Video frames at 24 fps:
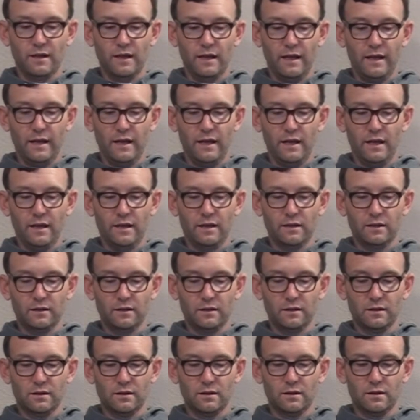
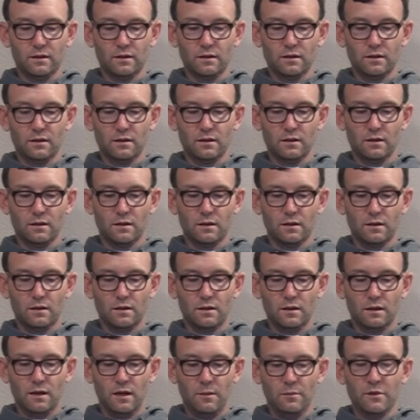and
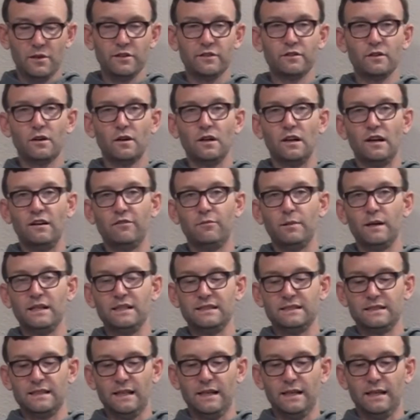I'm going to start off by
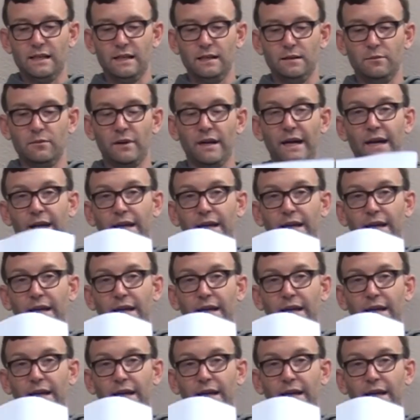saying